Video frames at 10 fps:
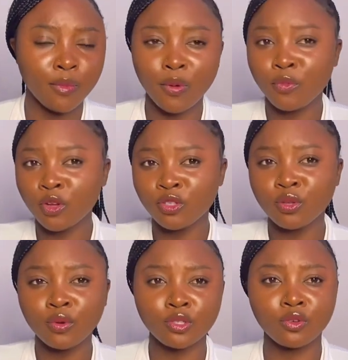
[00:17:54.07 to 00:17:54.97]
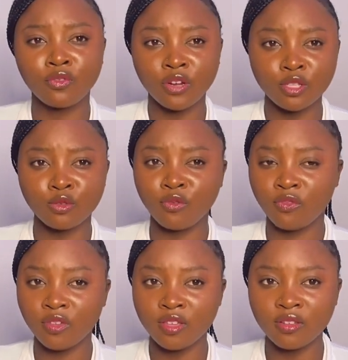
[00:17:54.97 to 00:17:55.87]
But because you don't want your friend to
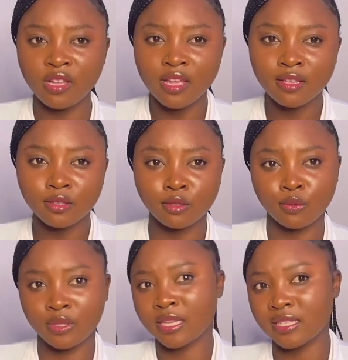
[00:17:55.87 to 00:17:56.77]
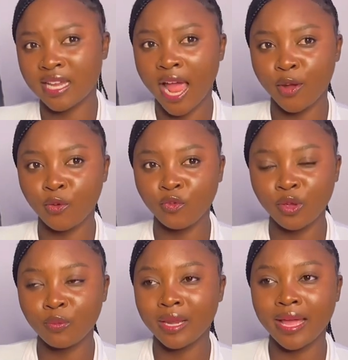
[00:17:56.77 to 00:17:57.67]
feel some certain kind of way,
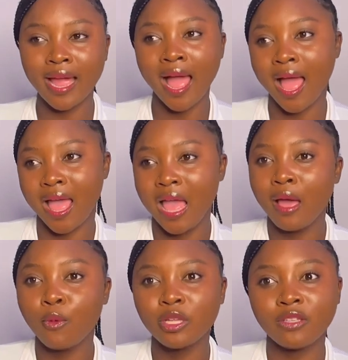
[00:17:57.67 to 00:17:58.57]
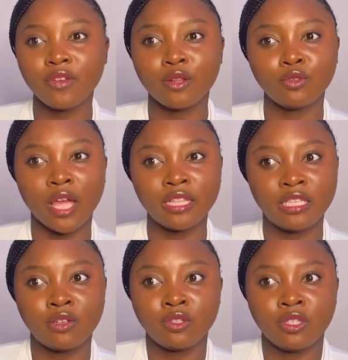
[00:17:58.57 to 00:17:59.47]
be like, what if I
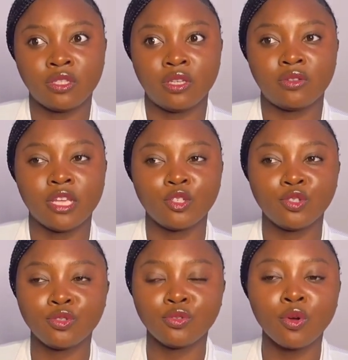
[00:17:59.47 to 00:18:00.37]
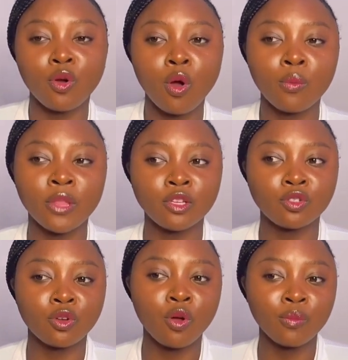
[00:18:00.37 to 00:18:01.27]
tell this girl that she should not come now, she
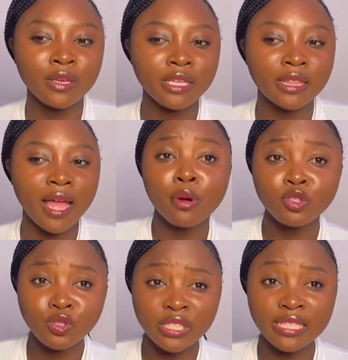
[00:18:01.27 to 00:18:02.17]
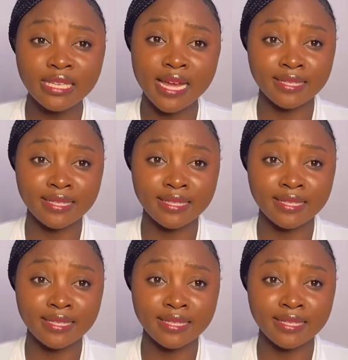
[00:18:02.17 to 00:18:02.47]
should come later? But you need that